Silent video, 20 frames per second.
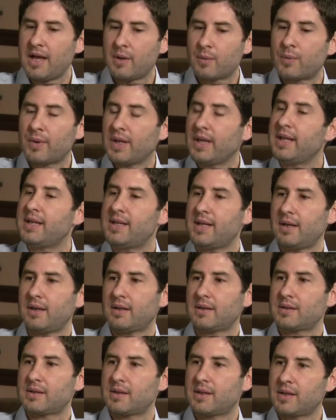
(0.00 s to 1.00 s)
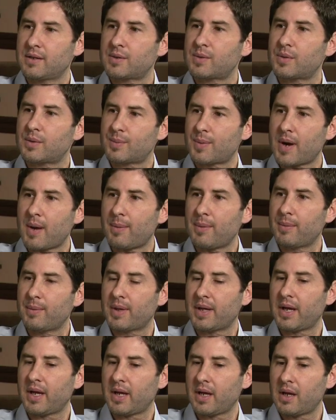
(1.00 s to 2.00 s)
it really didn't. This was
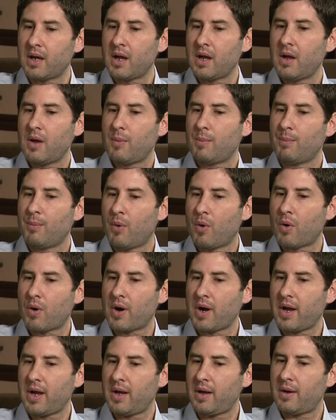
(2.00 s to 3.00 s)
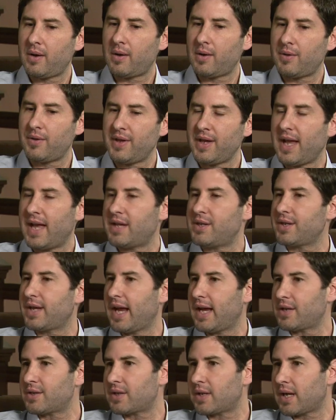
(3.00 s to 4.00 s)
probably more in the
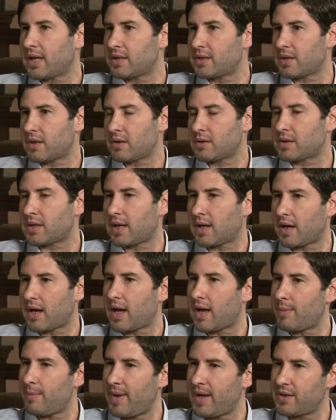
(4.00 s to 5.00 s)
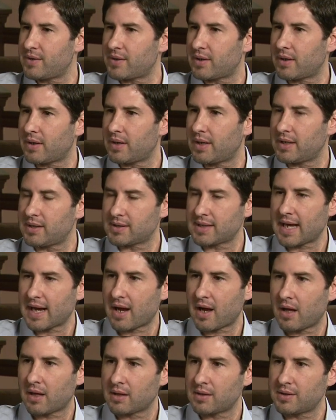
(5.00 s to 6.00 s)
education I chose. I, I, majored in
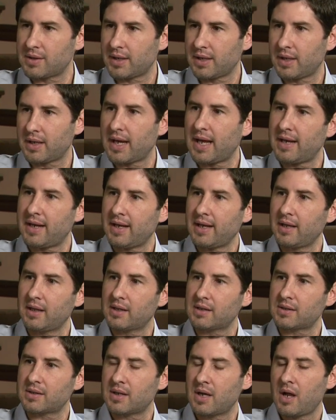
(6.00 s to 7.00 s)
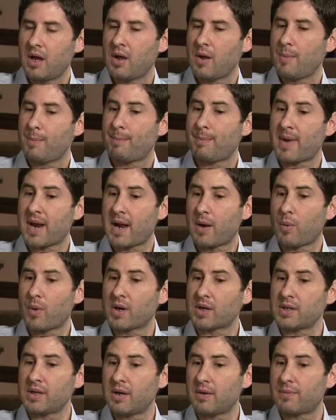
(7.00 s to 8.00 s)
psychology and English, but I
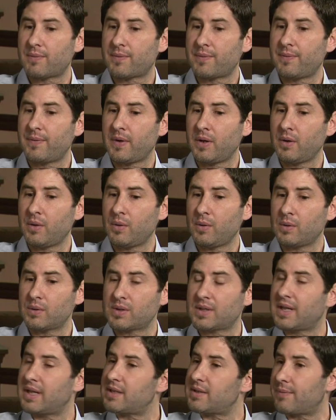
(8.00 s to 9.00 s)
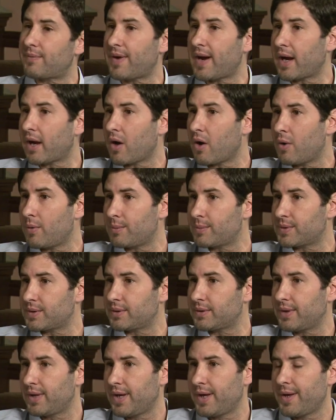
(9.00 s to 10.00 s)
worked in a few schizophrenic
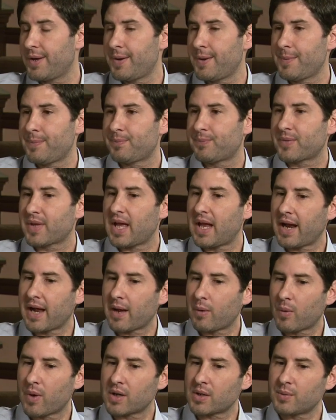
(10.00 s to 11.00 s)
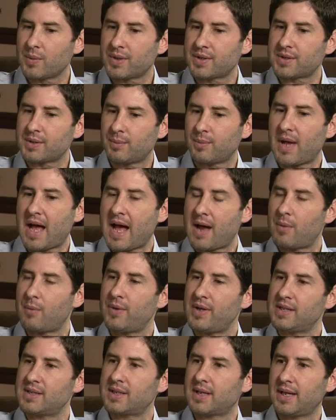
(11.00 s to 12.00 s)
homes. Mm -hmm. And I worked with some at
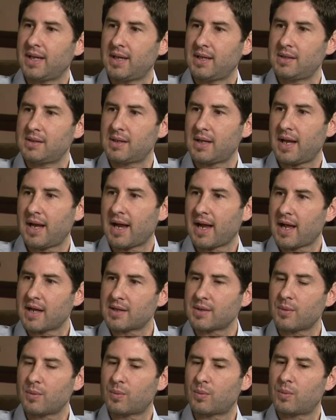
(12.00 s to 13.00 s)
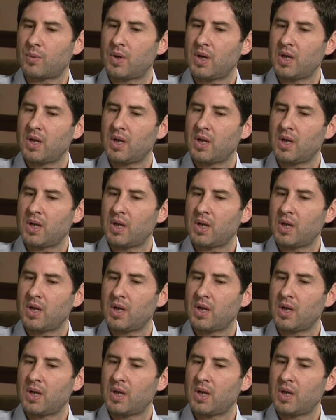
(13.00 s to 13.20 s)
risk kids, and I got to